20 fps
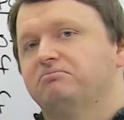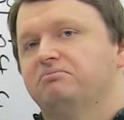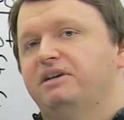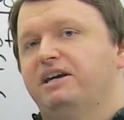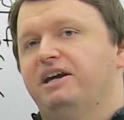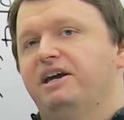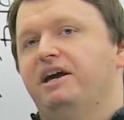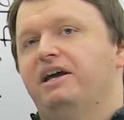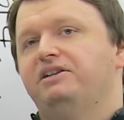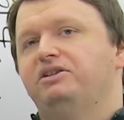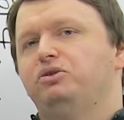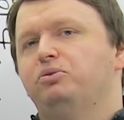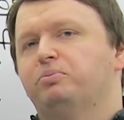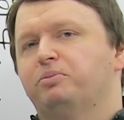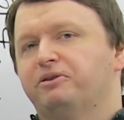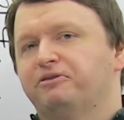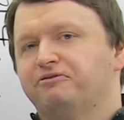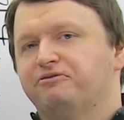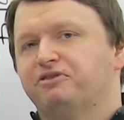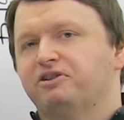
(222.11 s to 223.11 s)
and you
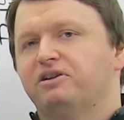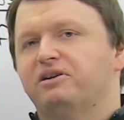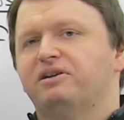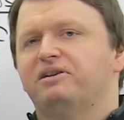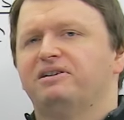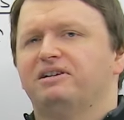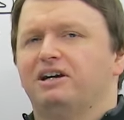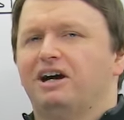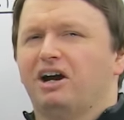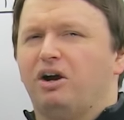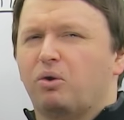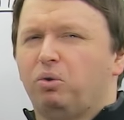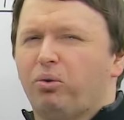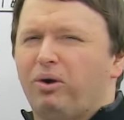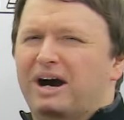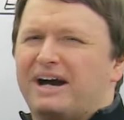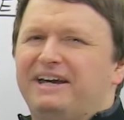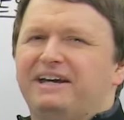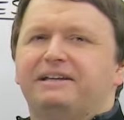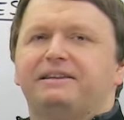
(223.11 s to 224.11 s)
prefer a
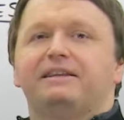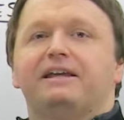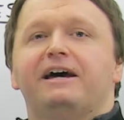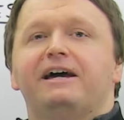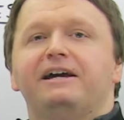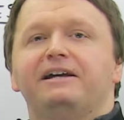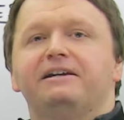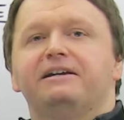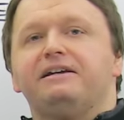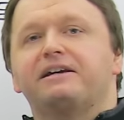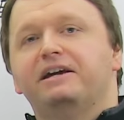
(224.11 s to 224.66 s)
quiet night